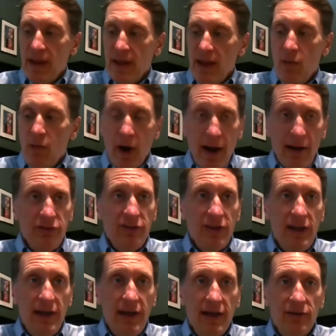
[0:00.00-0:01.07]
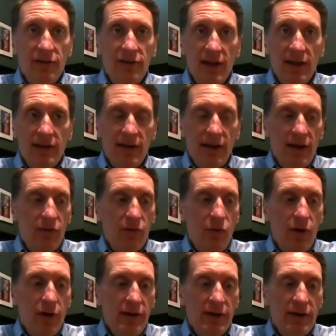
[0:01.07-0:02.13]
And what I've seen is that
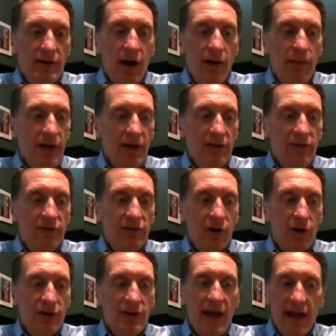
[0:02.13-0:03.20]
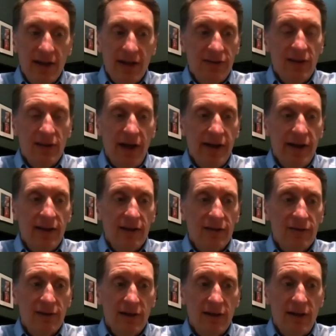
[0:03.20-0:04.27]
when companies are tested like
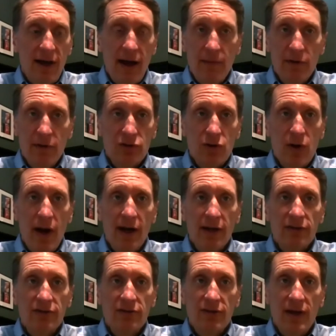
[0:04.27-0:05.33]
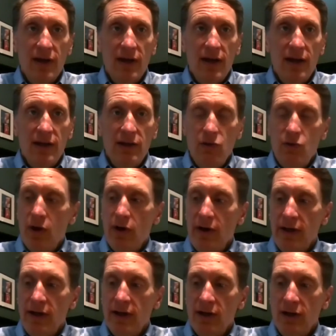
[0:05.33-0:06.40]
this in a time of stress, you
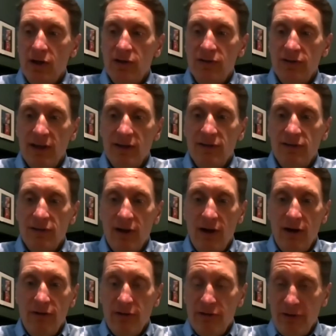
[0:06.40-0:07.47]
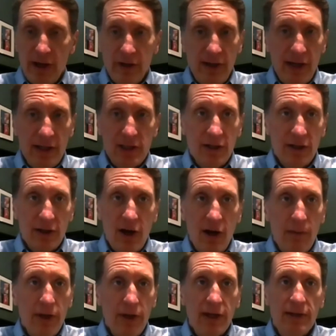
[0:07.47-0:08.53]
really get a good sense of the foundation of the
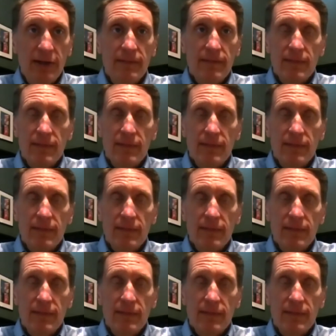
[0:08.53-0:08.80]
company.